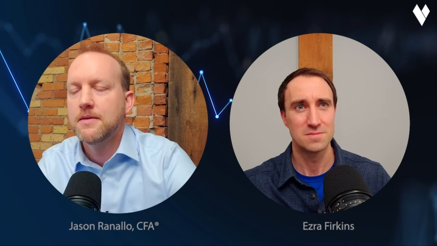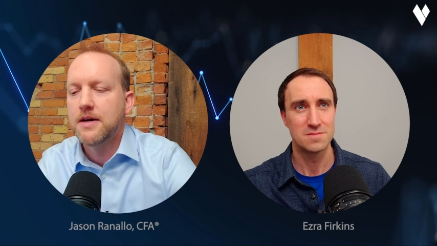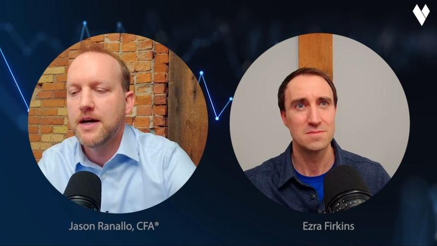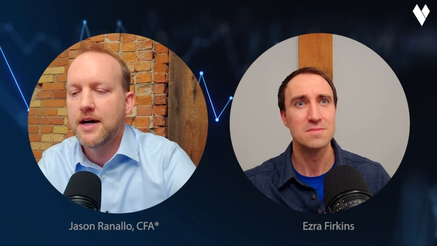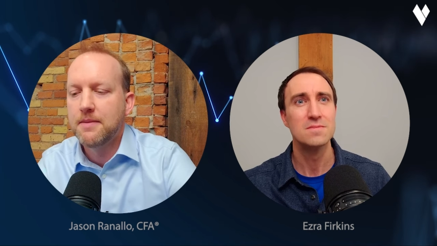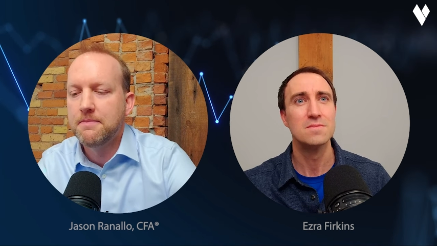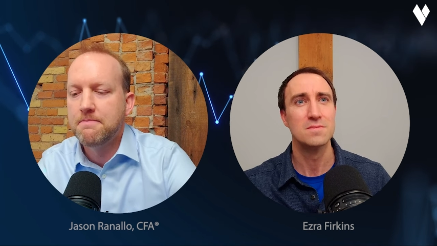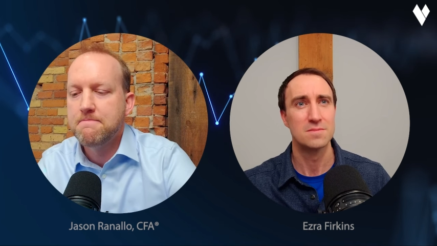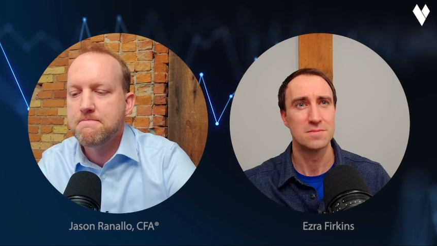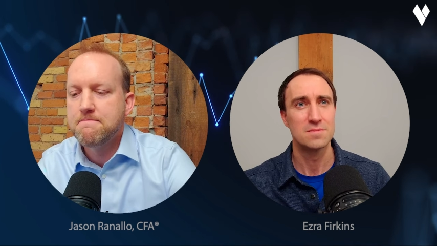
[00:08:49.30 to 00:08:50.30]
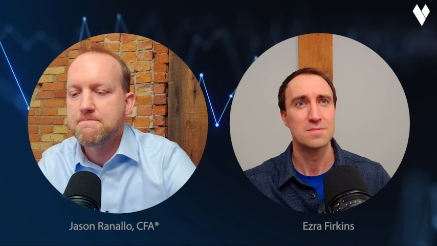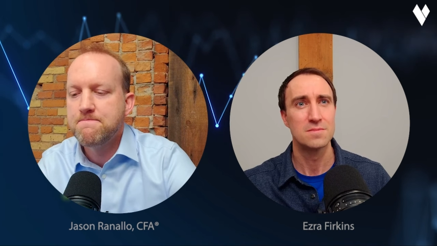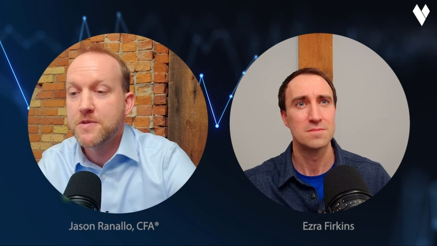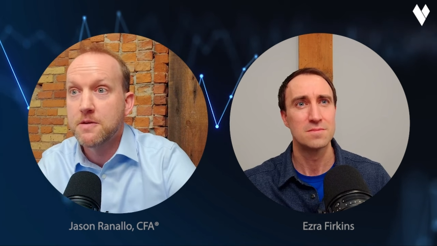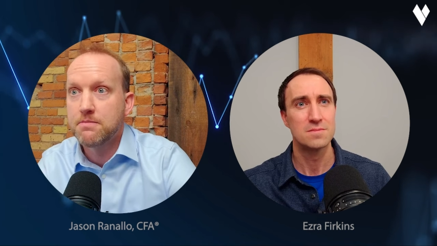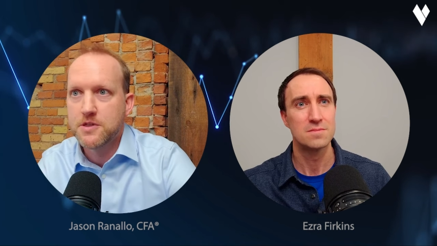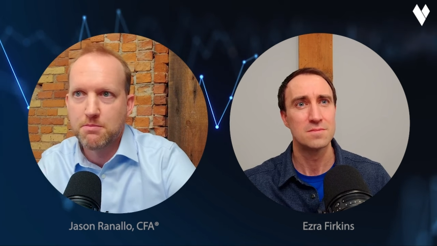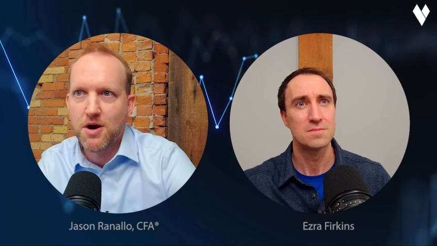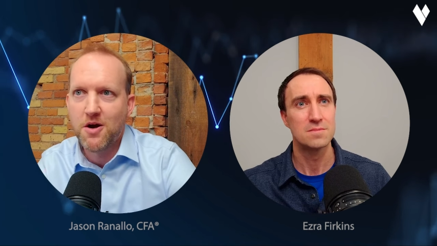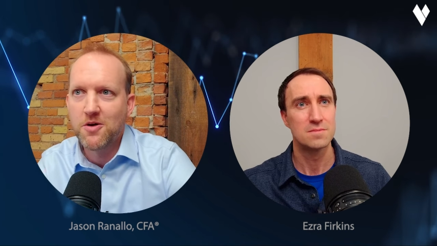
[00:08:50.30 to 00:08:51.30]
Speaker 1: um, to, to
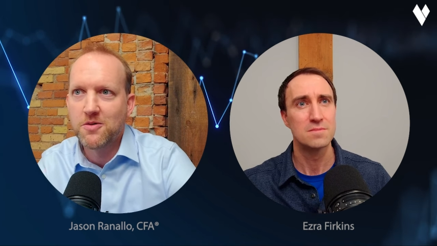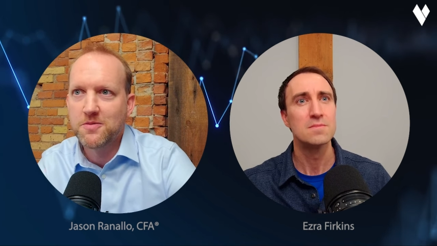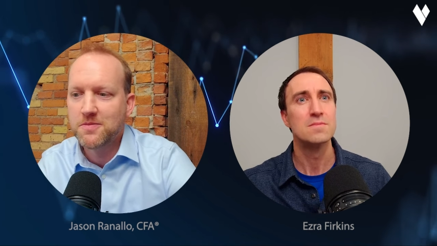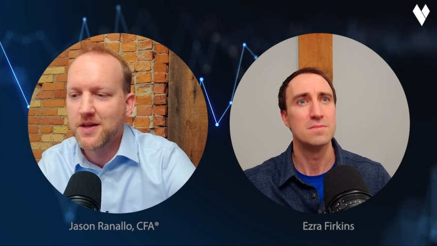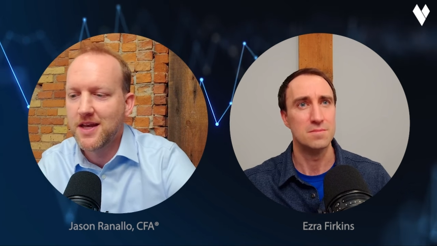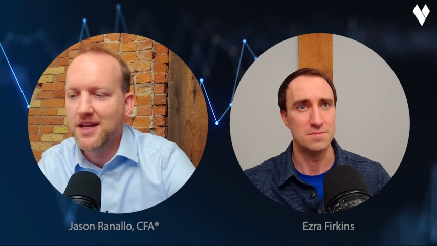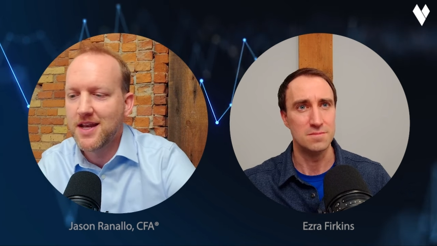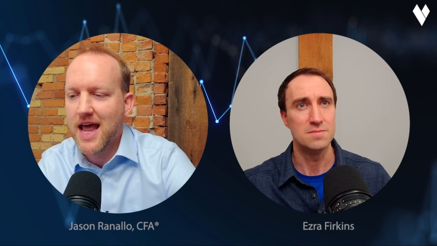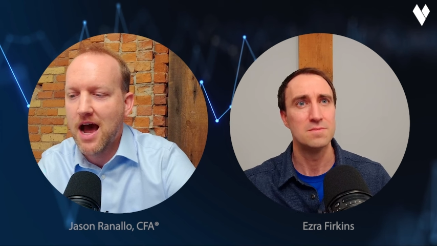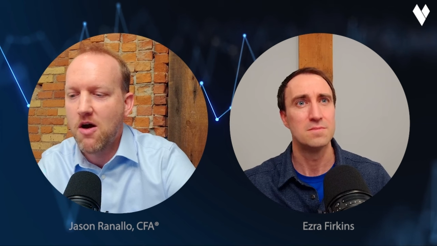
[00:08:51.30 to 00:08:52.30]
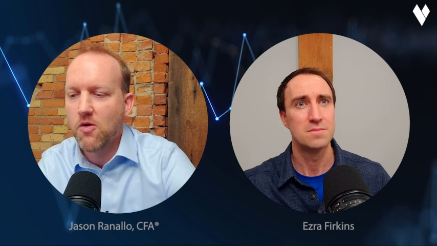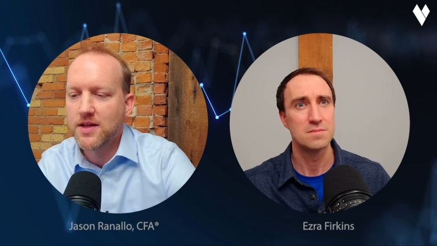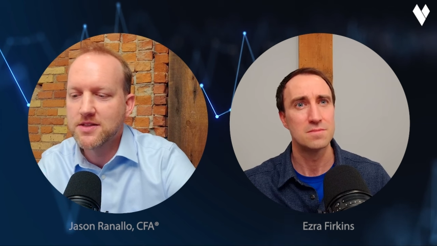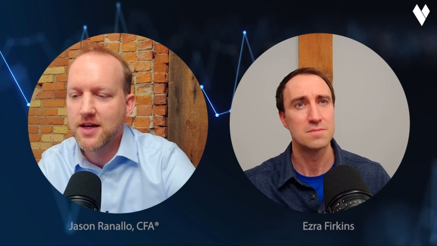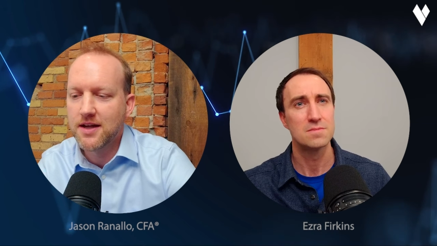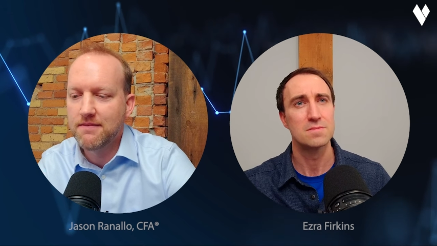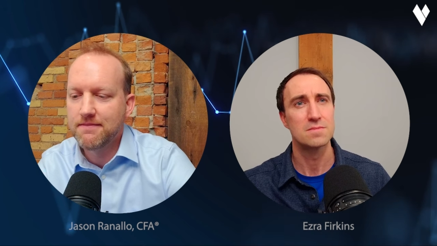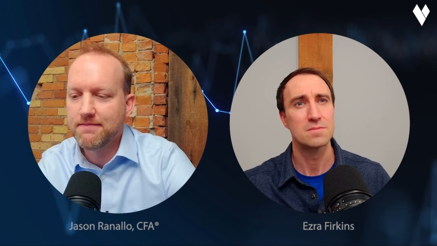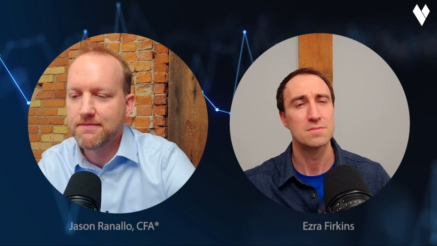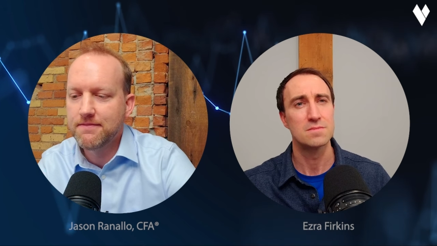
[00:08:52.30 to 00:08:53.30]
borrow. And now that's at
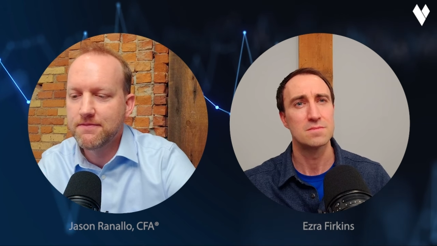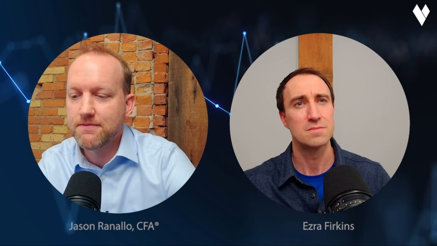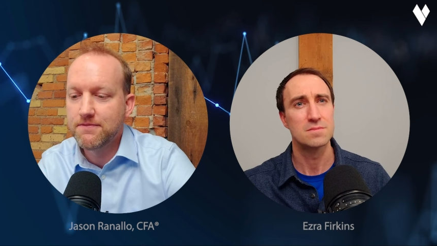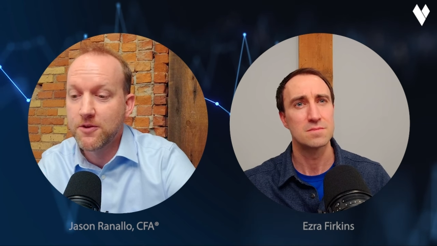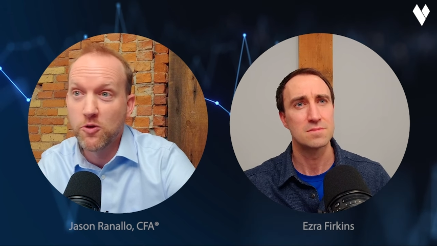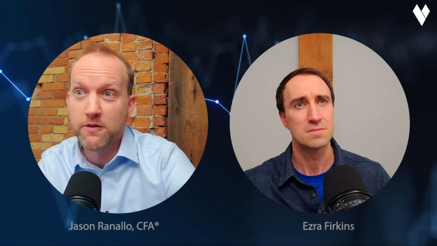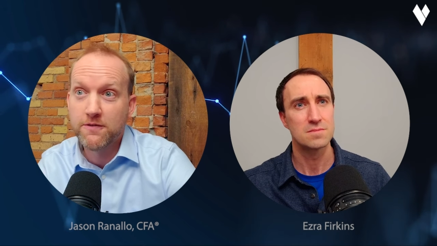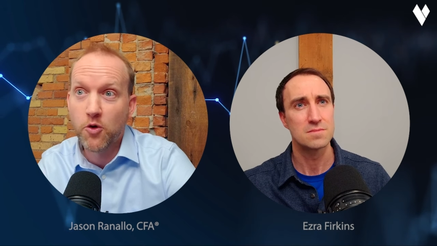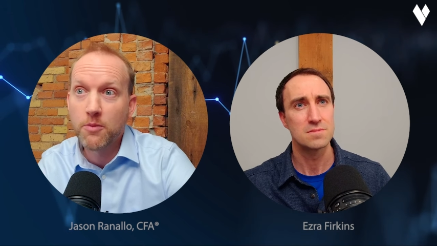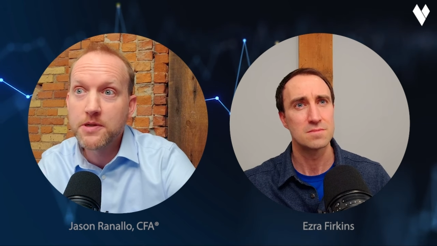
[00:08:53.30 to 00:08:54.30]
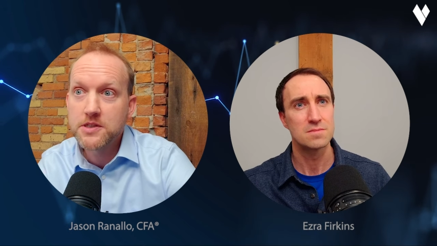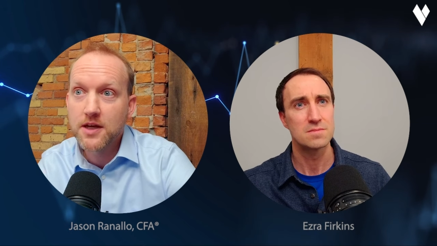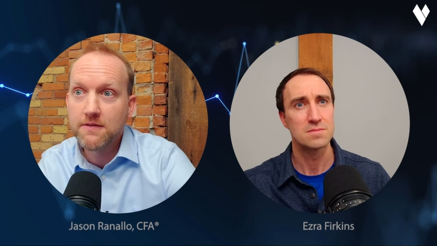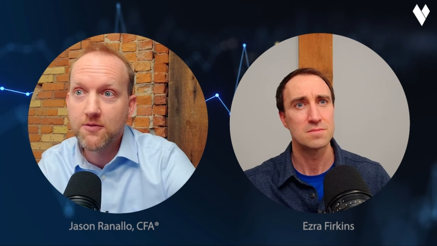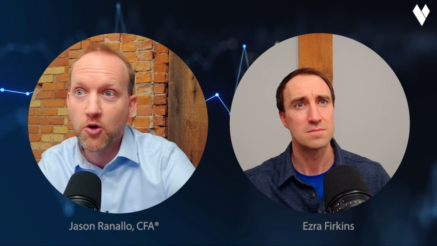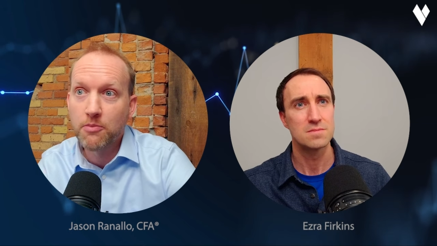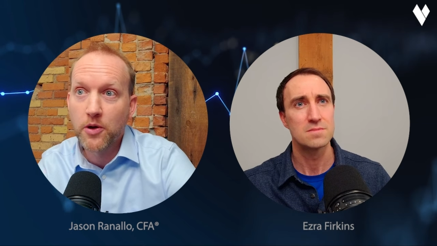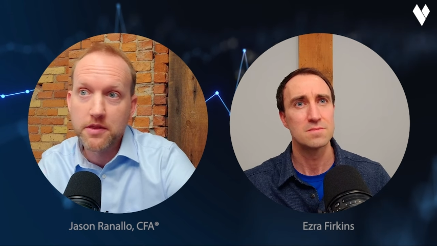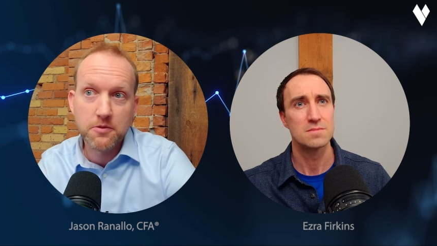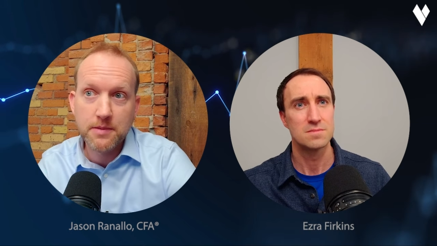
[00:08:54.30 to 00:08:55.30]
a little over 4%,
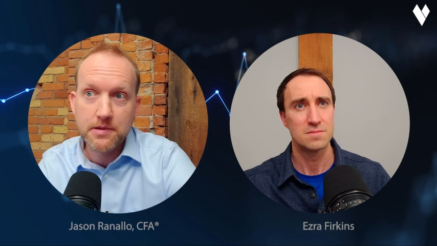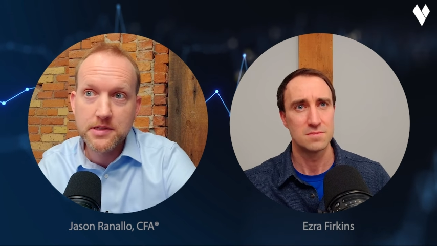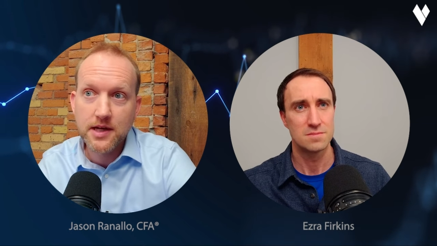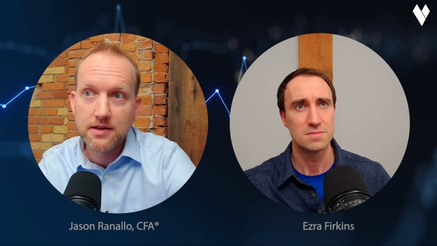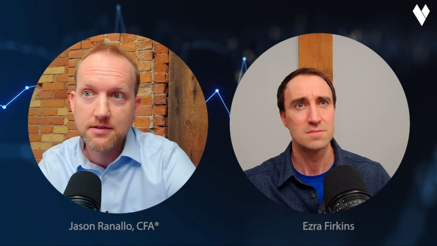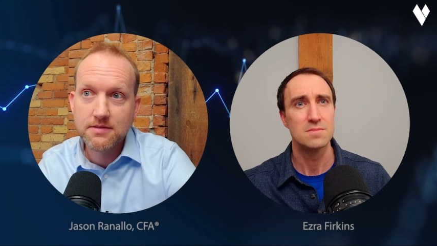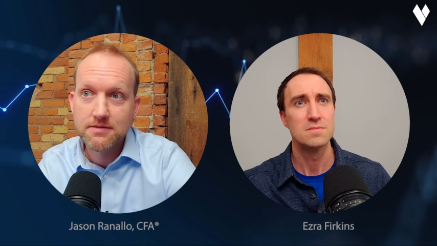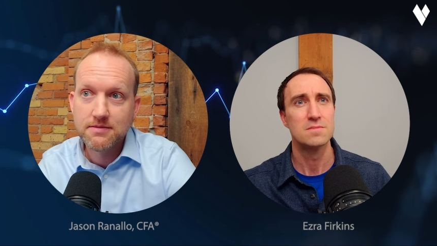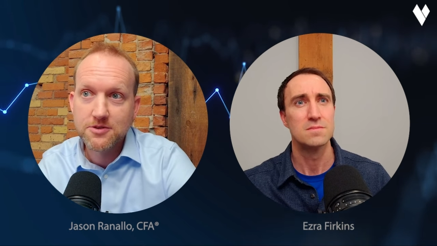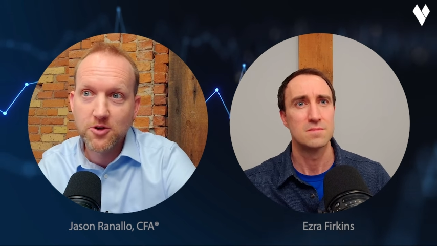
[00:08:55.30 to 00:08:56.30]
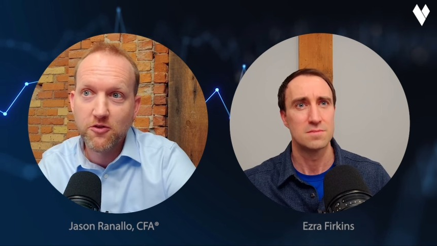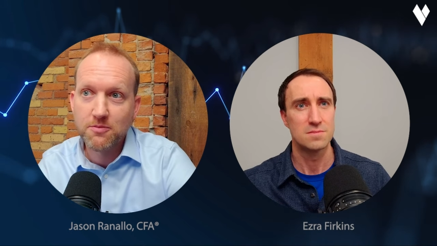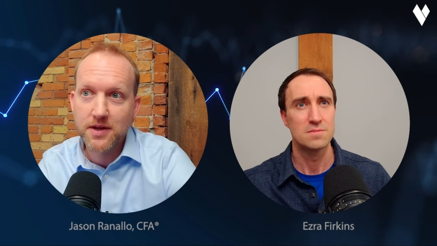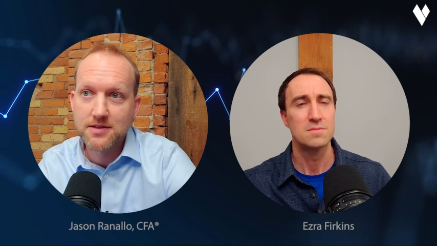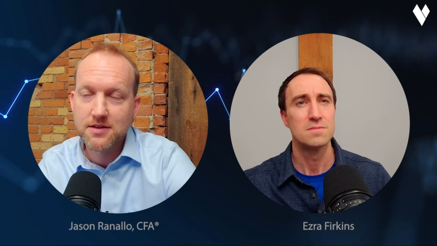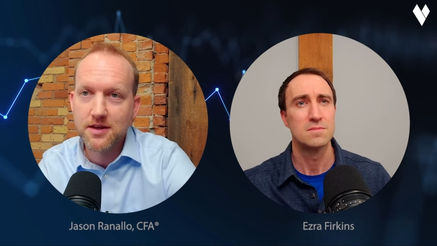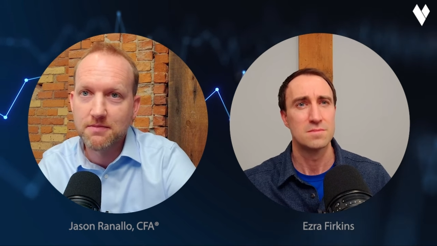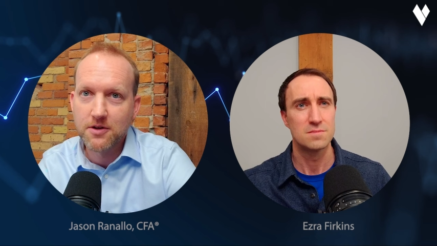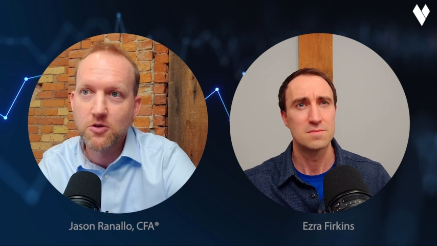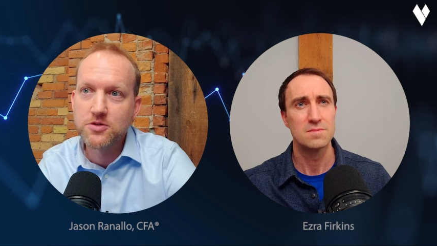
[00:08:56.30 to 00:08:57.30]
4.3%. So you go from basically
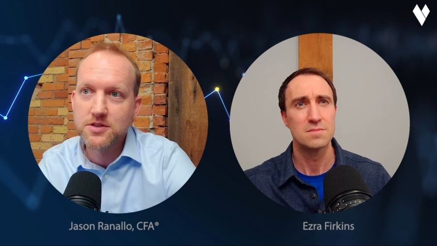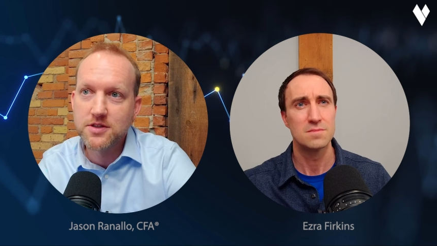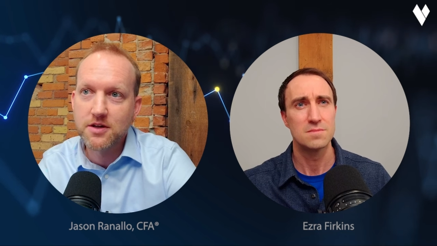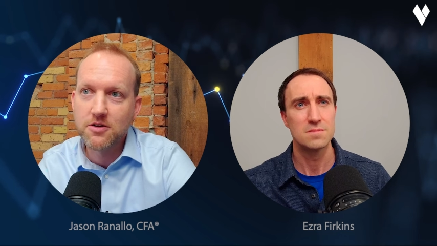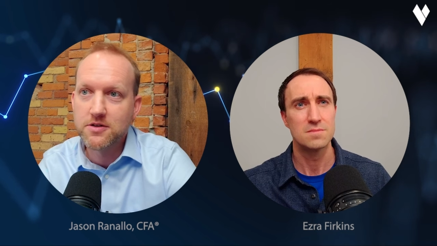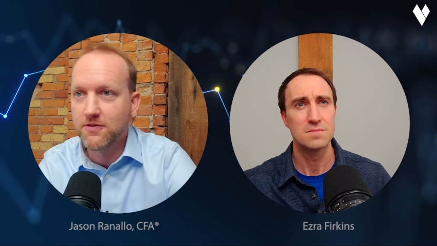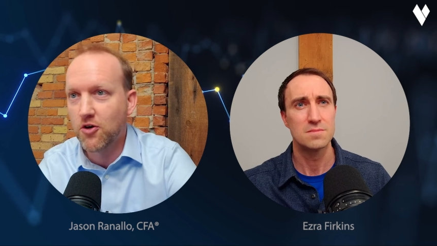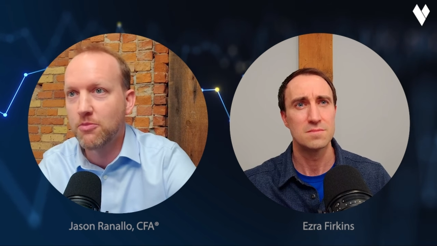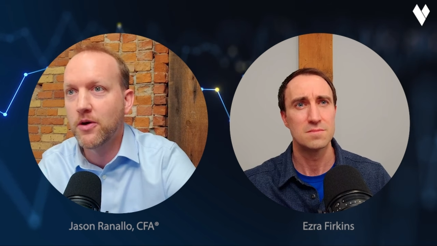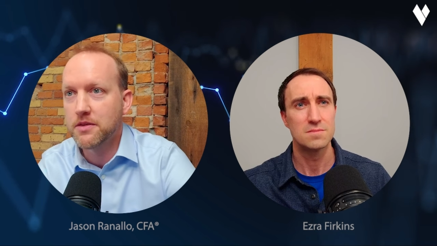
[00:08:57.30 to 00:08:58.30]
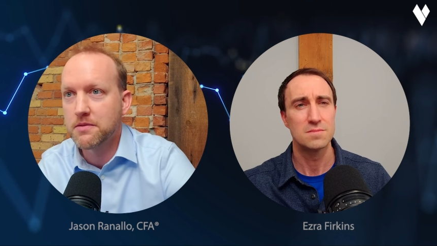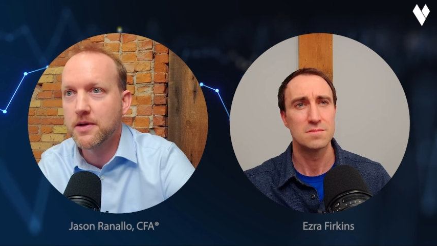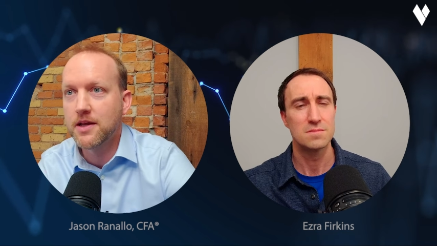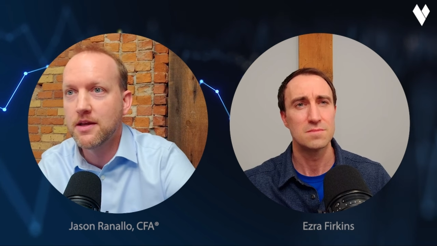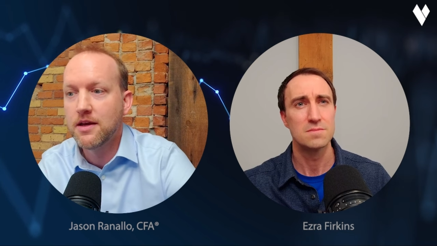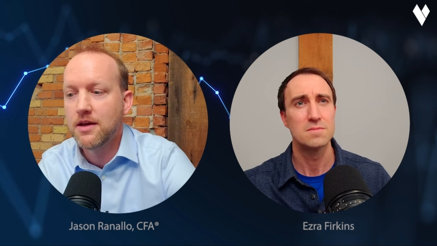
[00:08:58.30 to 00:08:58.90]
close to zero to 4.3.